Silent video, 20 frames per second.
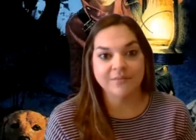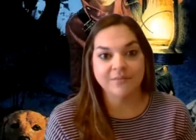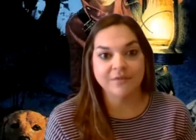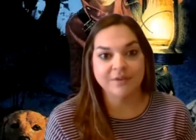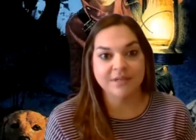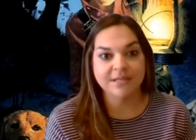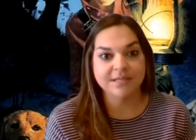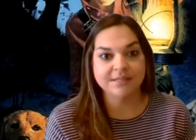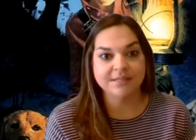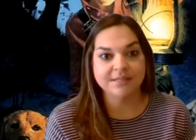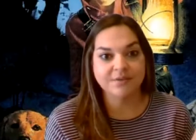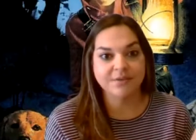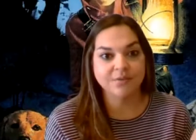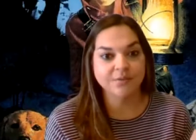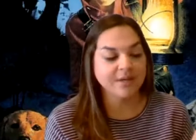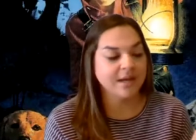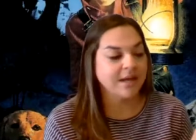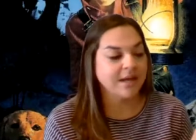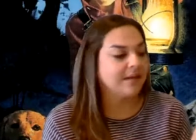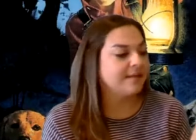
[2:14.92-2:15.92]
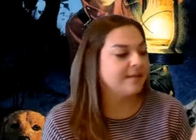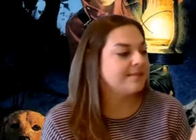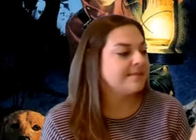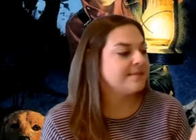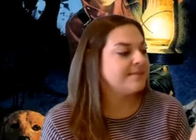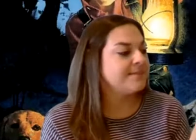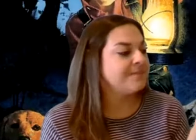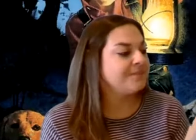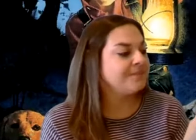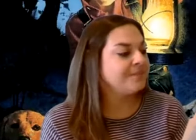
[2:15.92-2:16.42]
these coon hides.
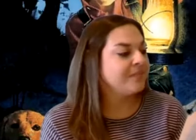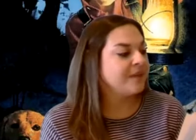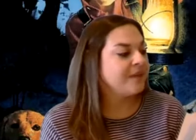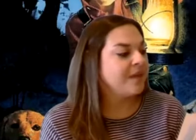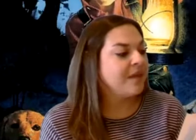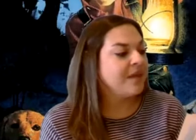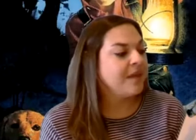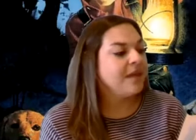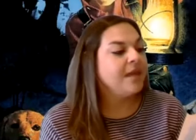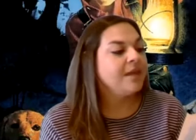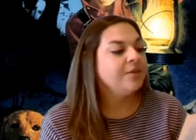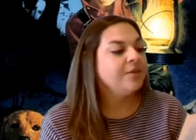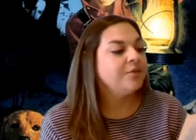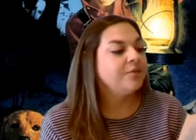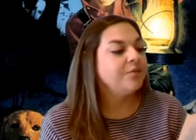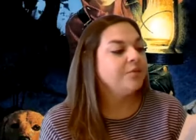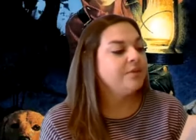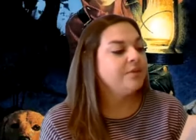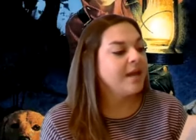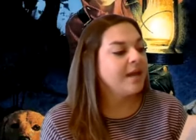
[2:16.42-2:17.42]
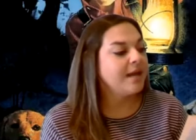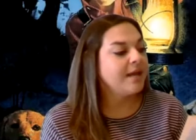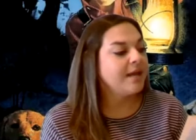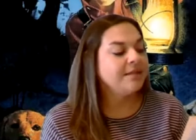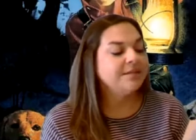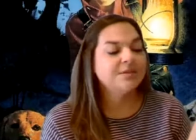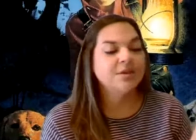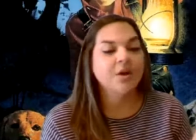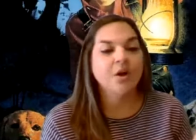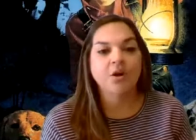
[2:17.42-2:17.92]
And coon
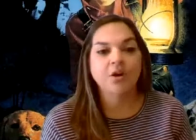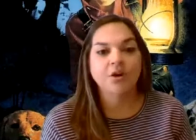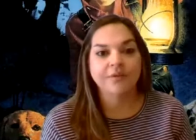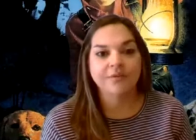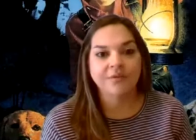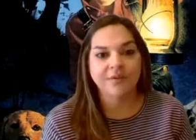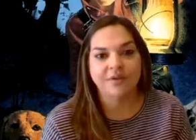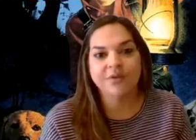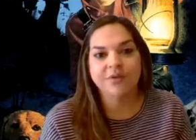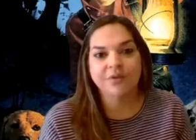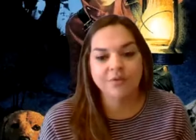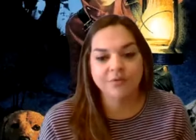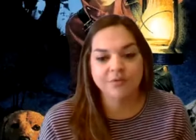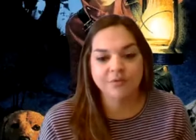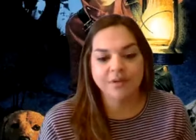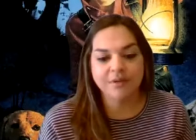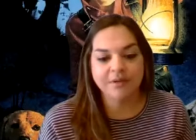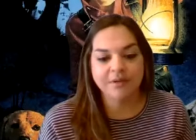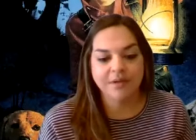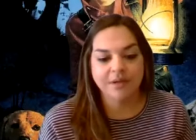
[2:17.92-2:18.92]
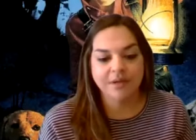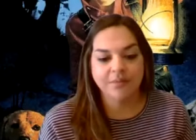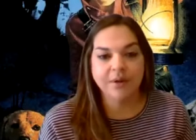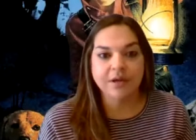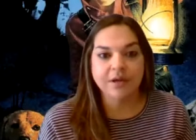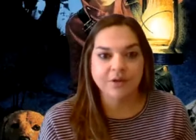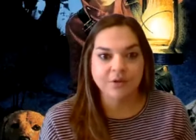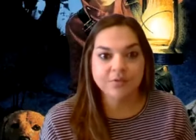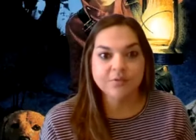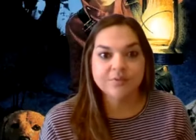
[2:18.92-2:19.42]
hides are the
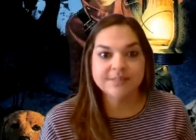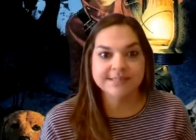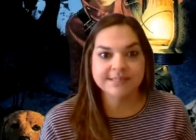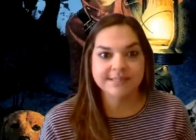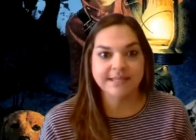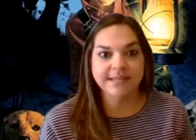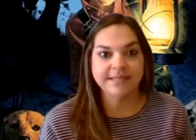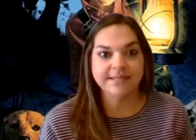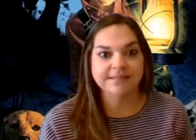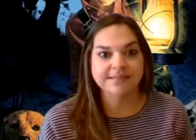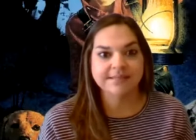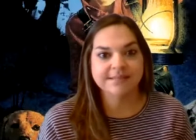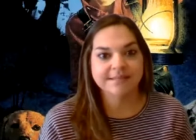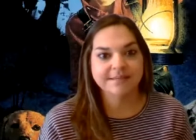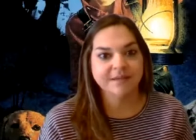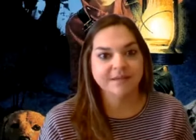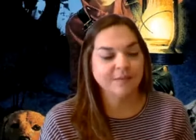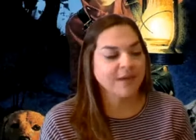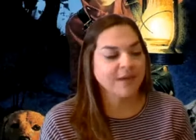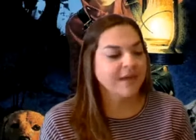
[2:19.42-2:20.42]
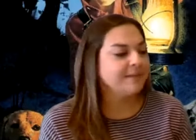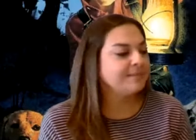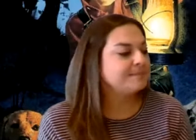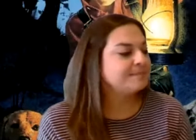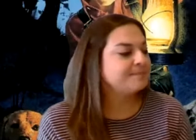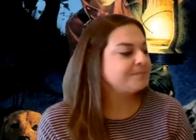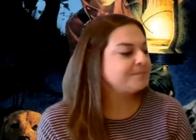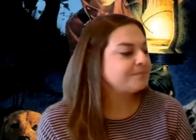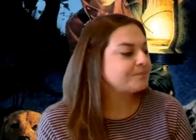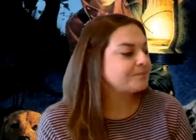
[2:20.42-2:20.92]
raccoon skins, okay?
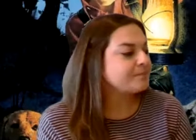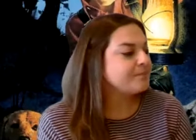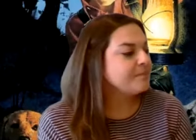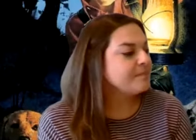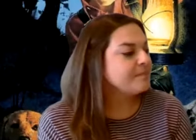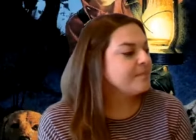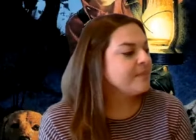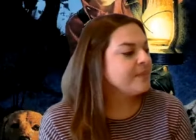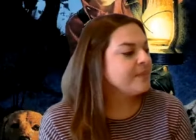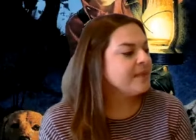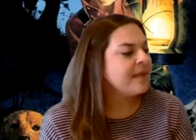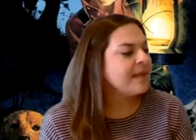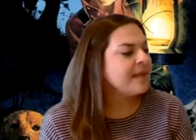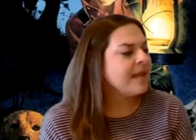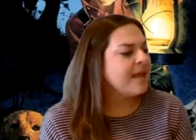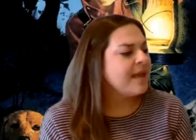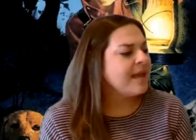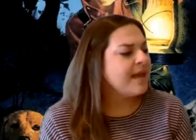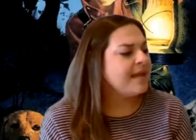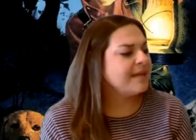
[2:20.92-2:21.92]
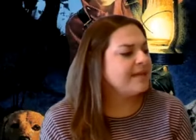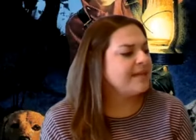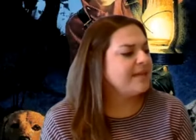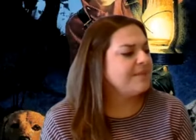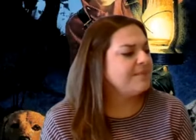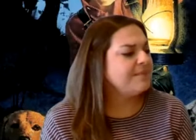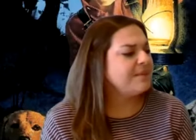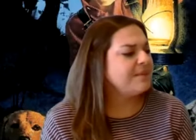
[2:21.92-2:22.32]
I kept